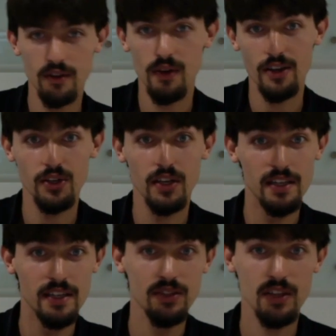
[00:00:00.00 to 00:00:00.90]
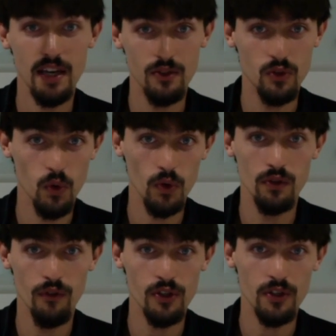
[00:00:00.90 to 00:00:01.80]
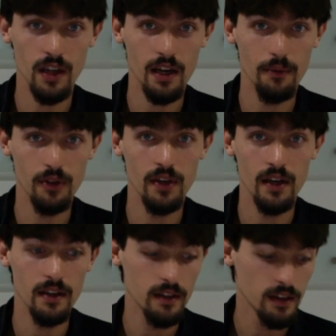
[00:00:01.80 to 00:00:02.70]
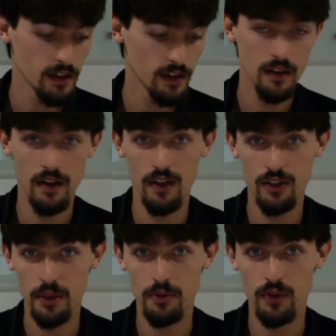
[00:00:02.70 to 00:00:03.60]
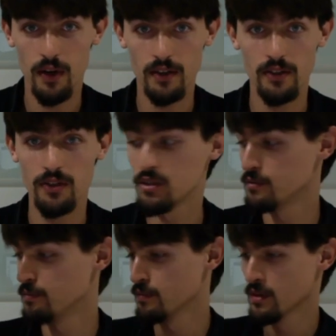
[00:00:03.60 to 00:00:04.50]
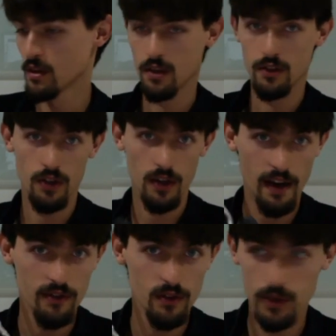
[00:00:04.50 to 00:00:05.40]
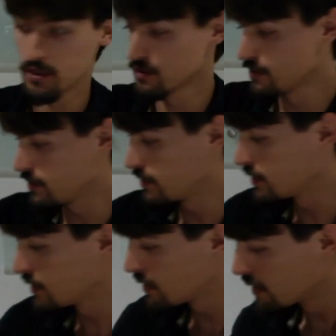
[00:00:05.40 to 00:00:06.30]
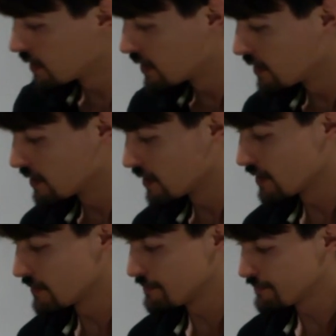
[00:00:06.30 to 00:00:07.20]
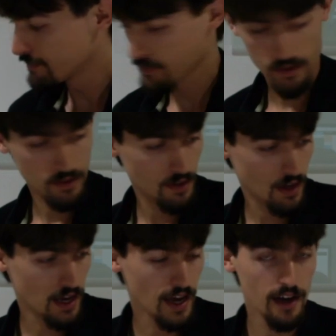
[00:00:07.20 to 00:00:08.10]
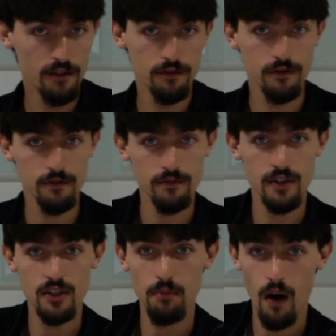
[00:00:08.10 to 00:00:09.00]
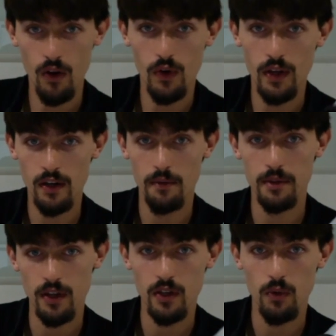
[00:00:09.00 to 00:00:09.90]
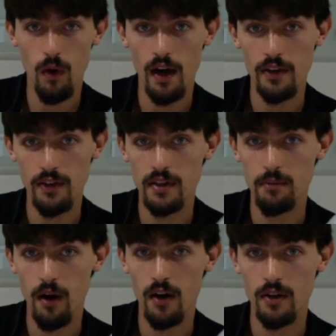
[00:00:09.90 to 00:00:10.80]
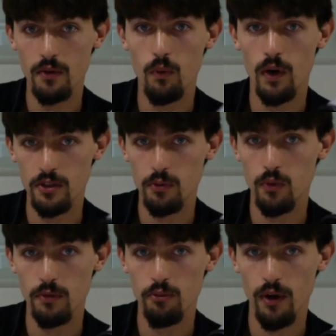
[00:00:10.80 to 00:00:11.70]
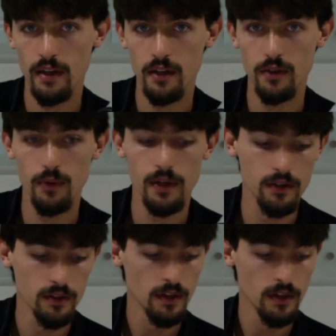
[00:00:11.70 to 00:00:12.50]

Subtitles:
You actually get a discount towards your fishing line when you get it. It ships directly to you. So I have the reel. I have this mono here. I'm going to tell you why you need the mono when spooling braid on your reel.